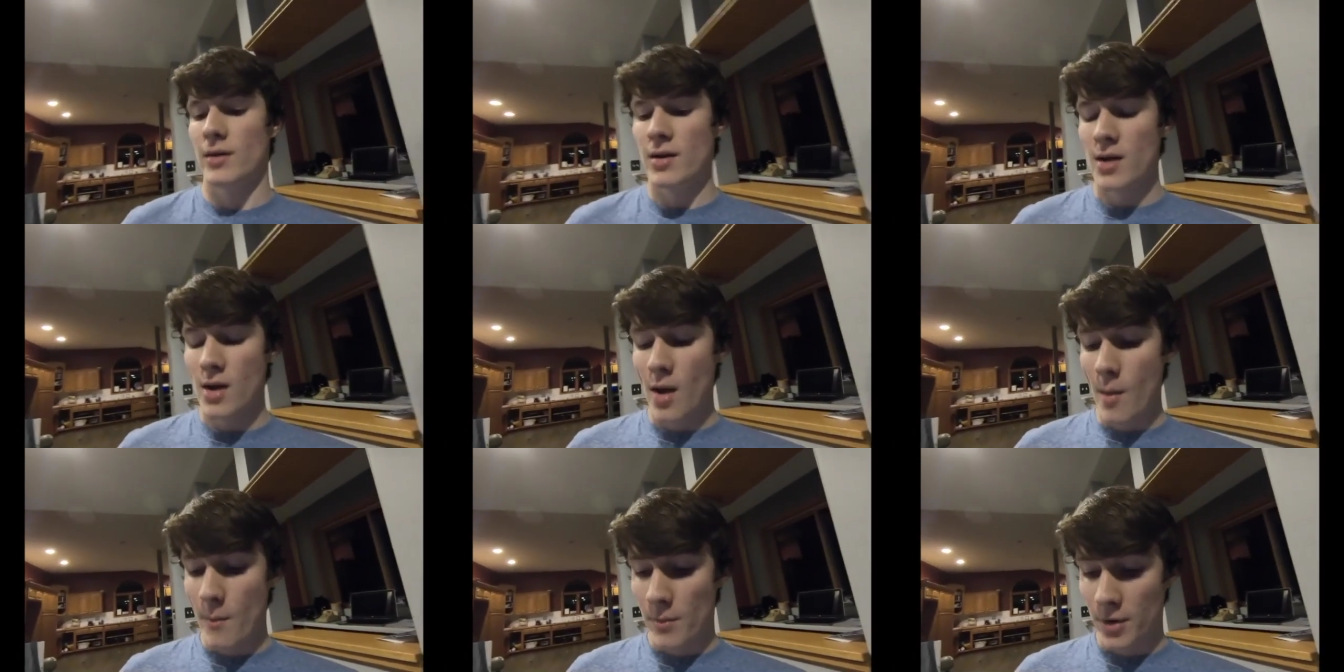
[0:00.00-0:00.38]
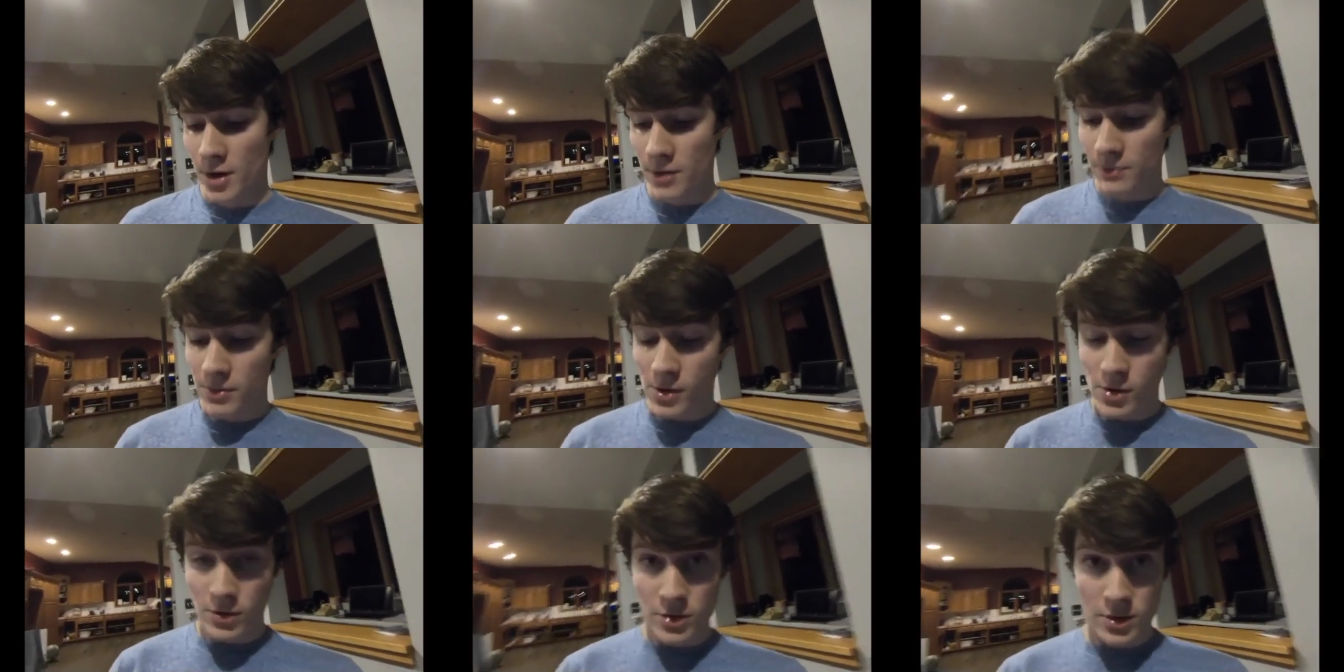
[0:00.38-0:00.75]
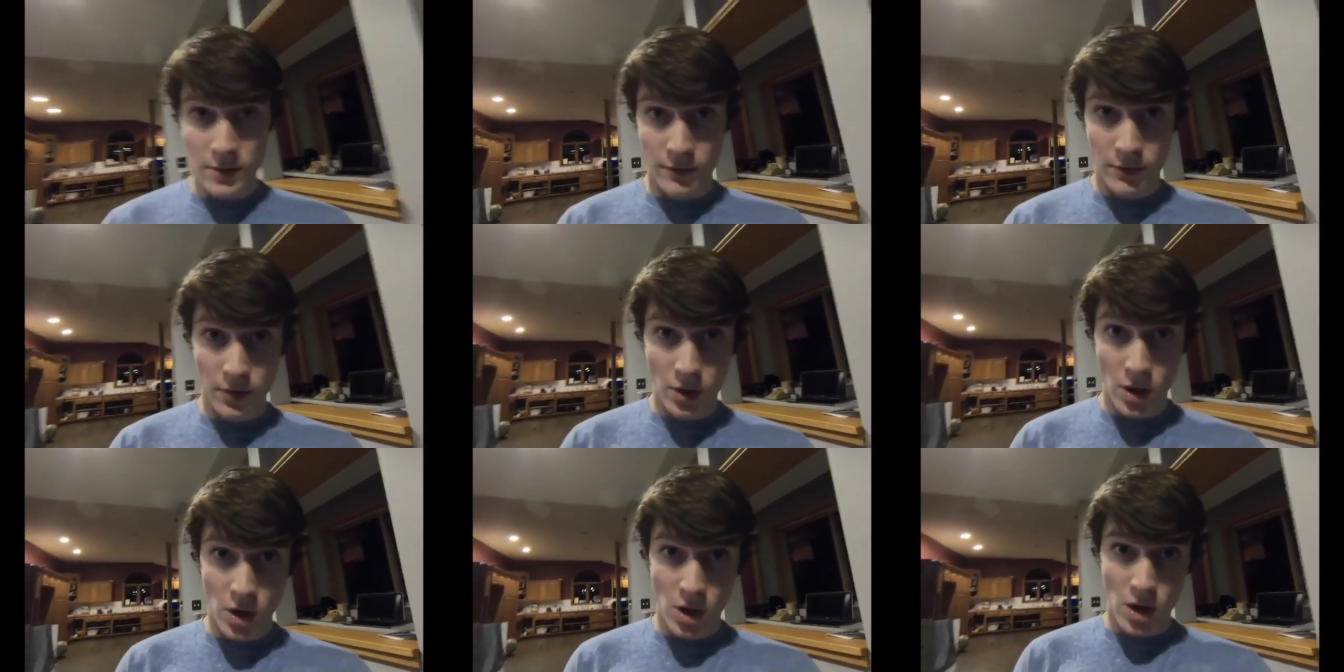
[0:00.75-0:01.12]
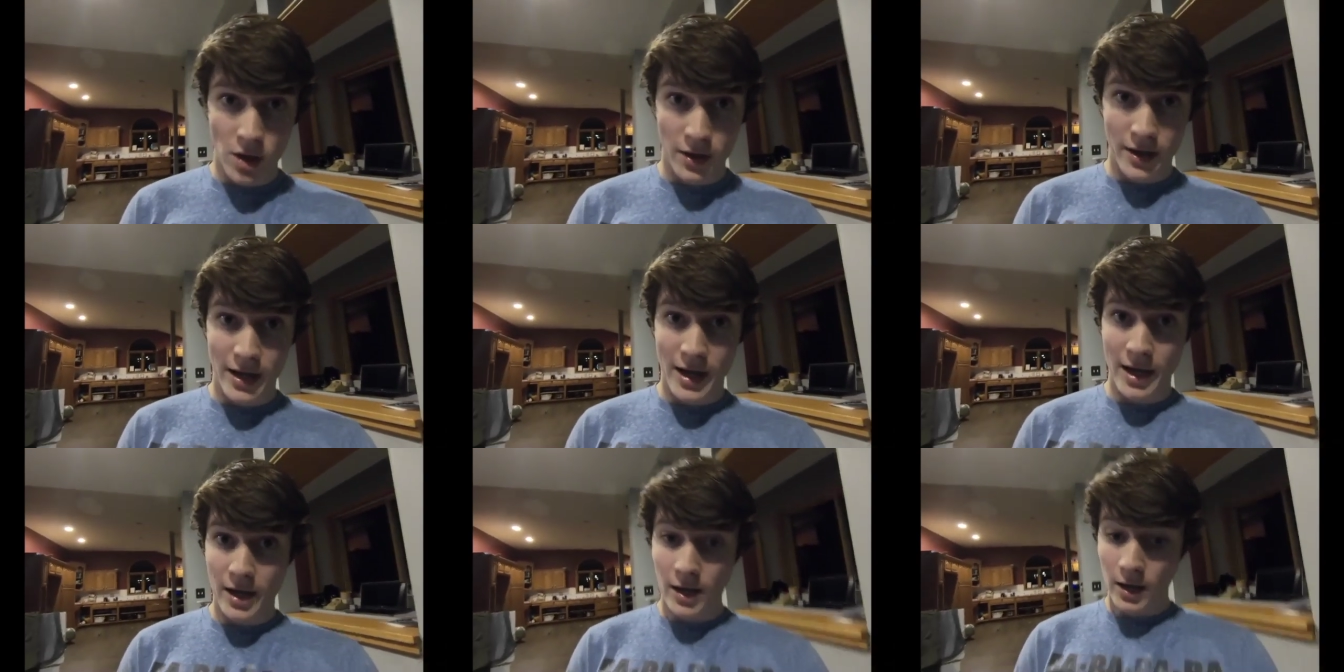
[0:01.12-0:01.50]
I'm gonna post a
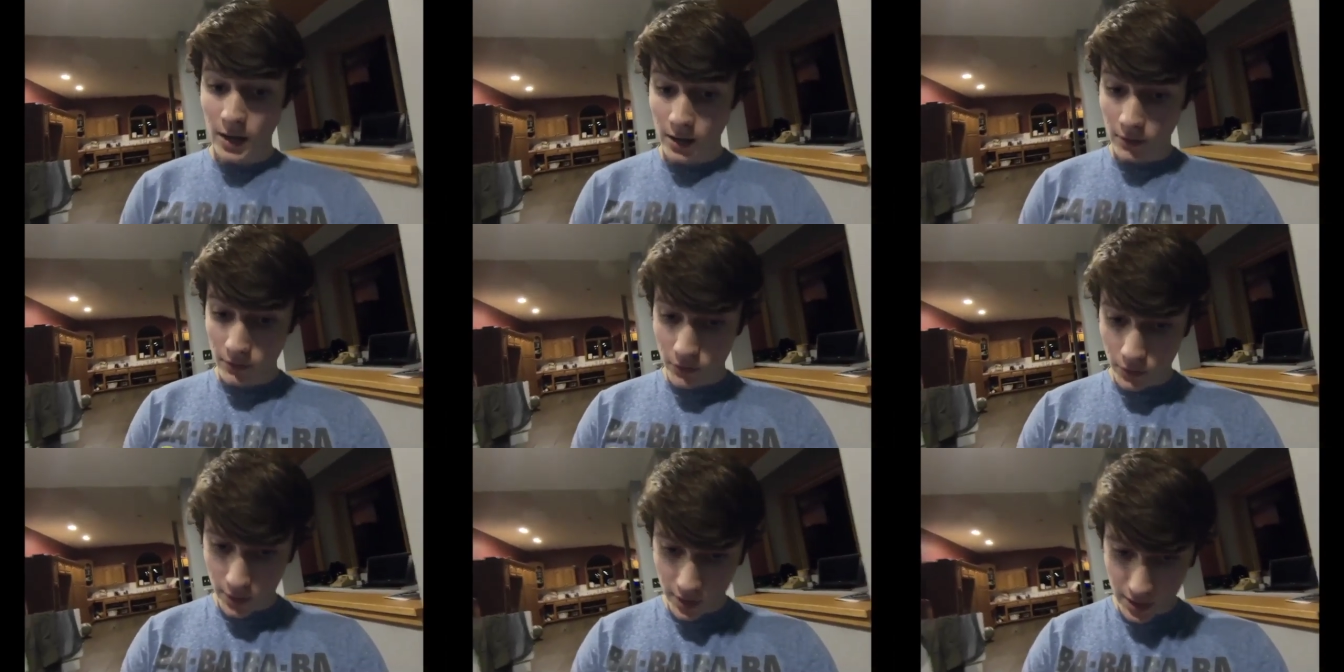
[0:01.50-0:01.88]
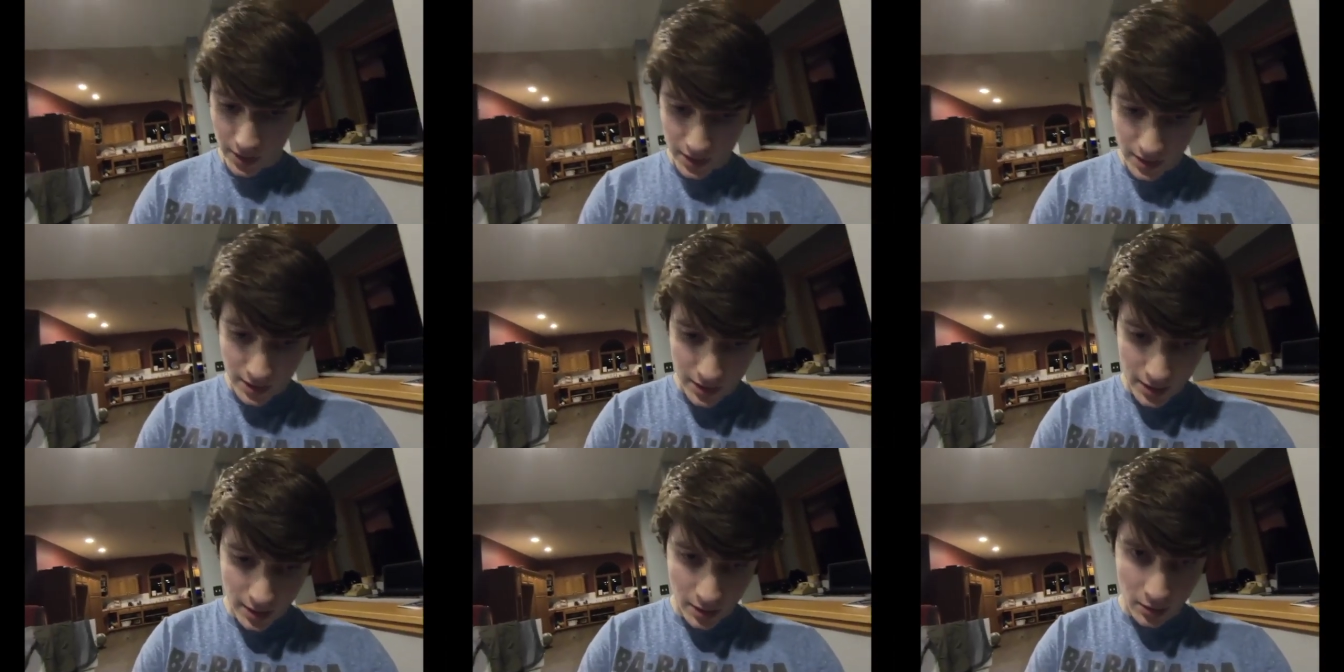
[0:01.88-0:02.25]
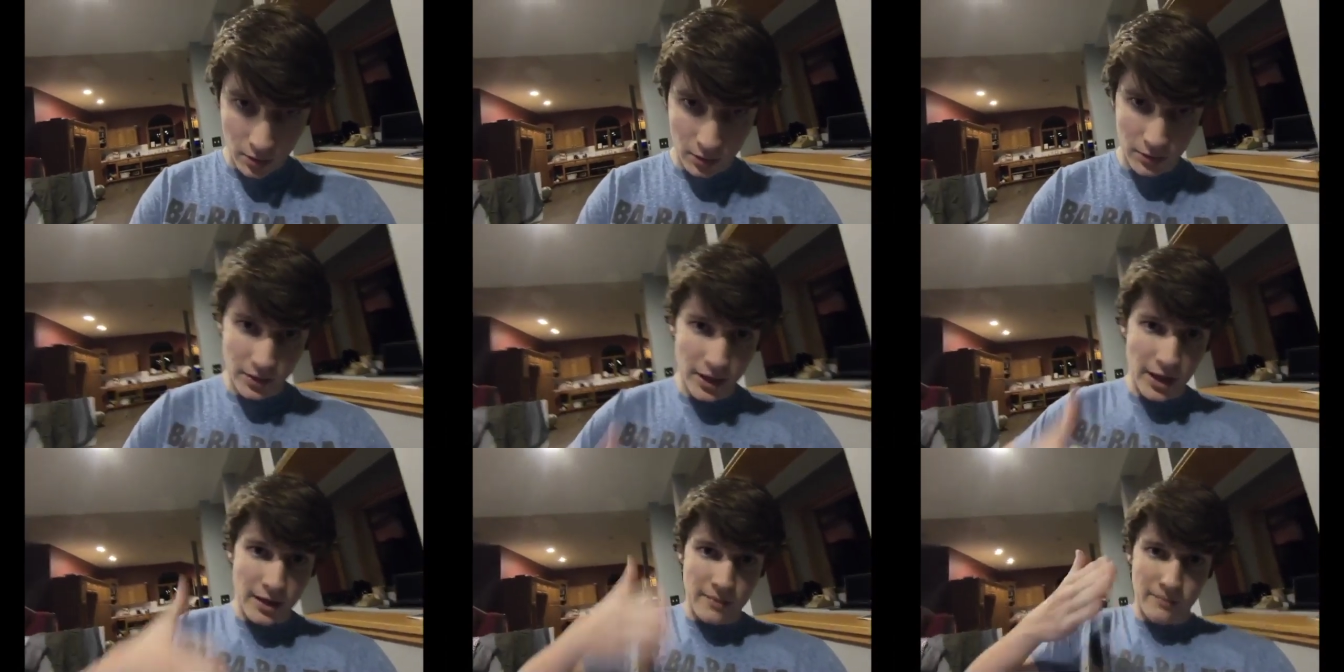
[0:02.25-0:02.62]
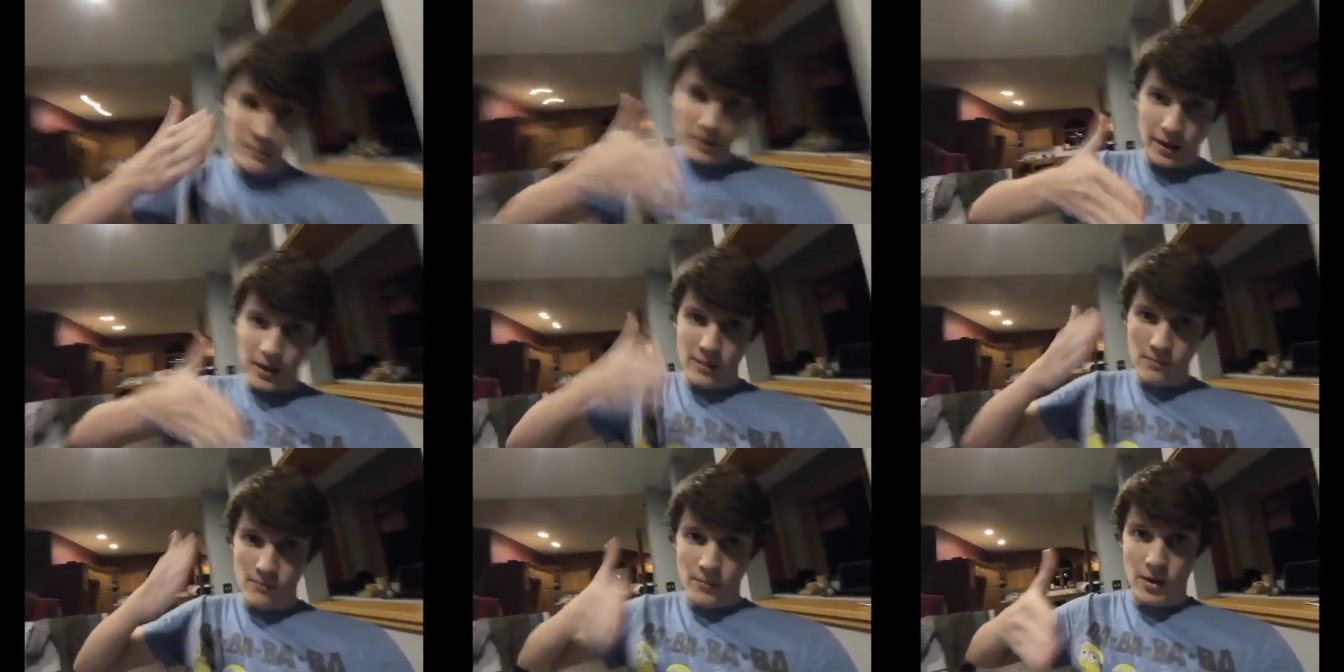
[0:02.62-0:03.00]
vlog every single day,
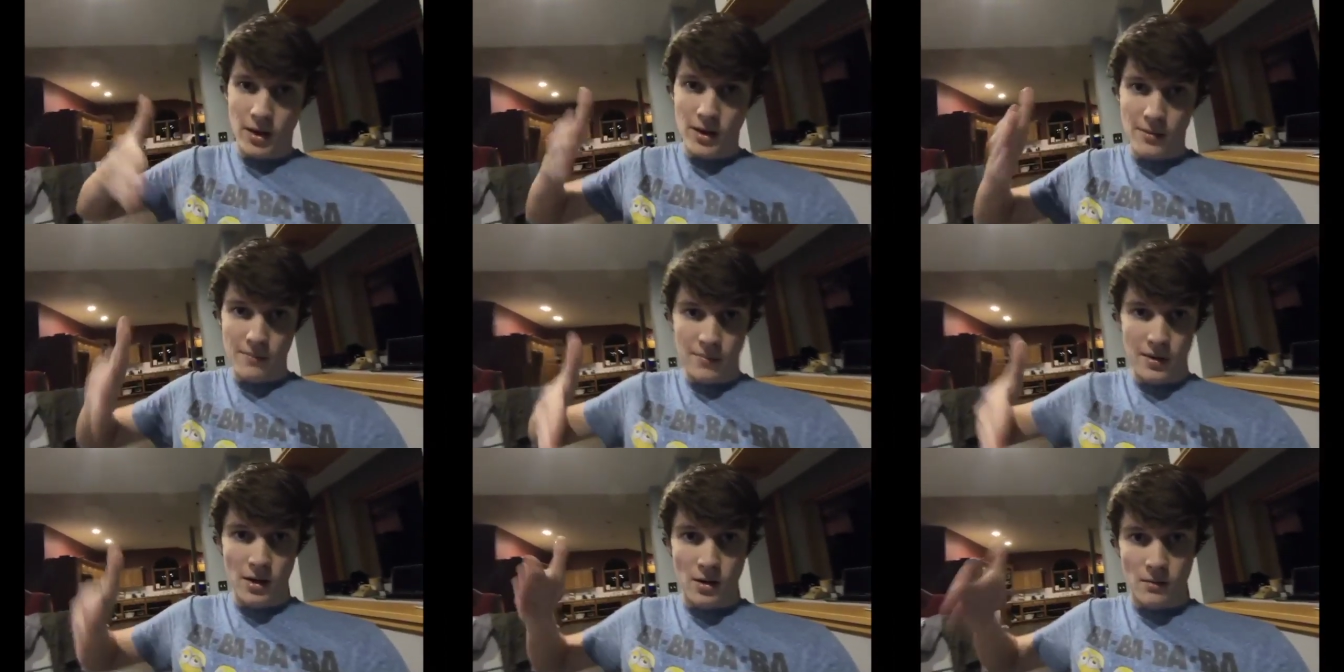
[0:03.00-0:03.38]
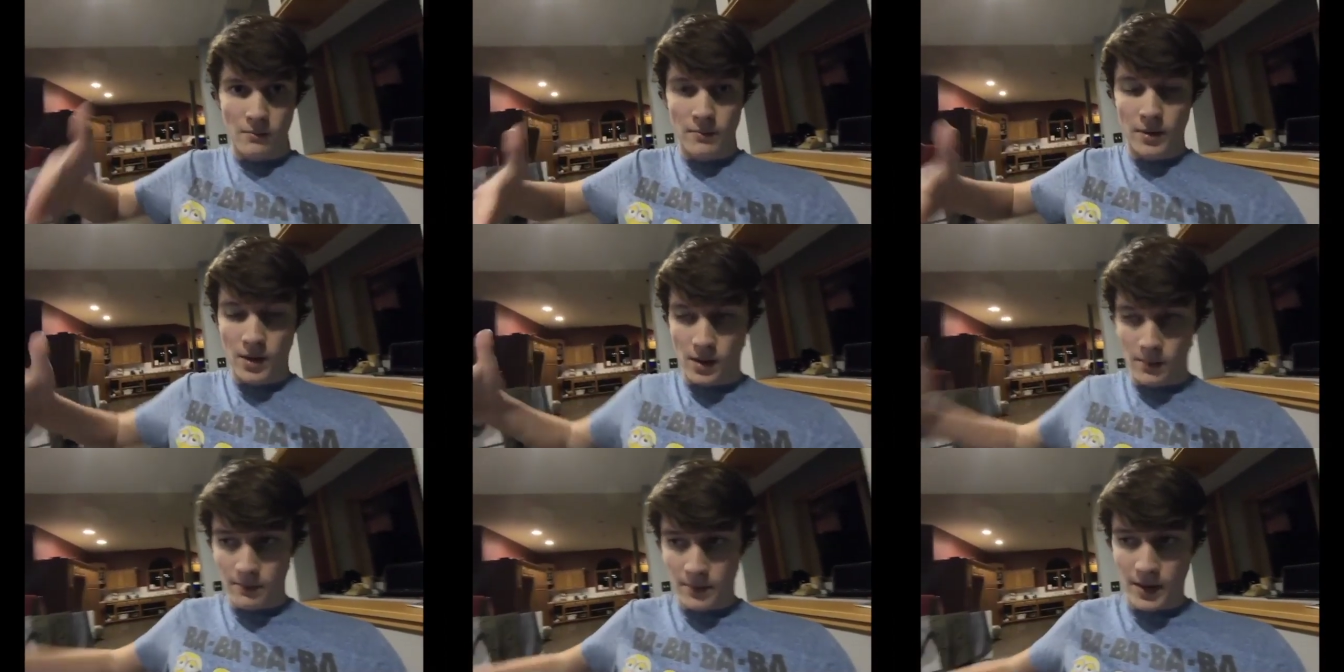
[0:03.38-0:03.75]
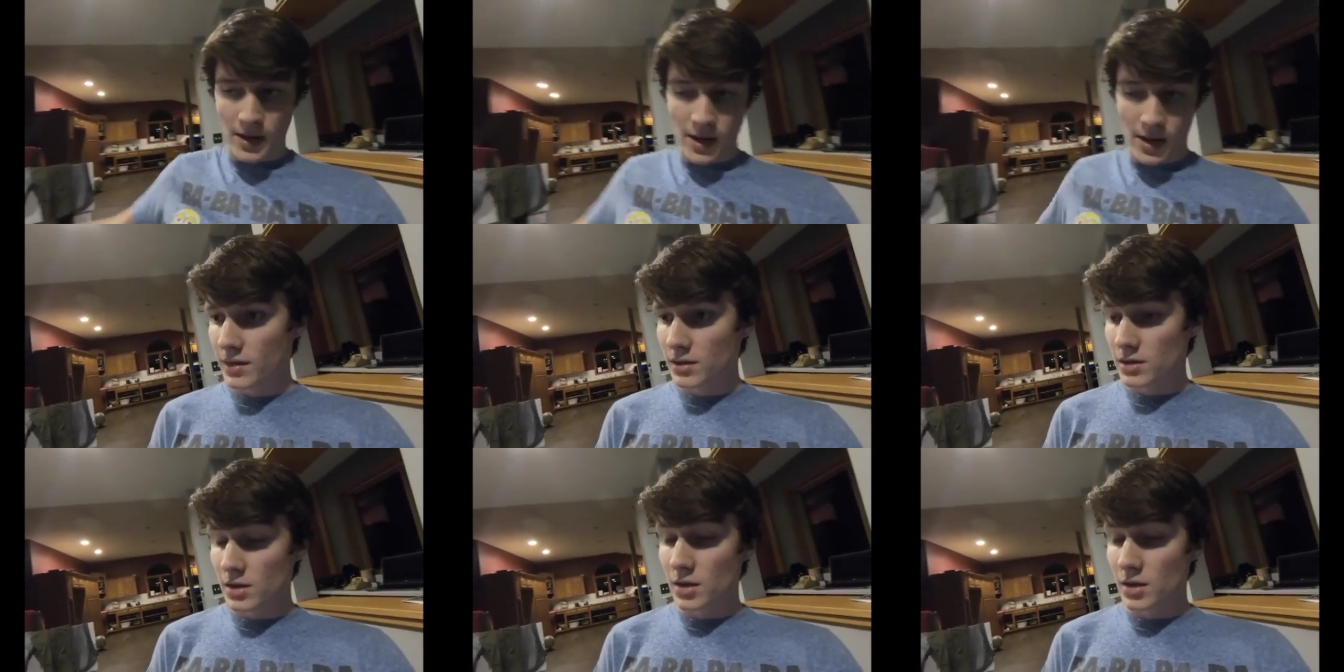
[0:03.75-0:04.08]
bam, bam, bam, bam, bam. It's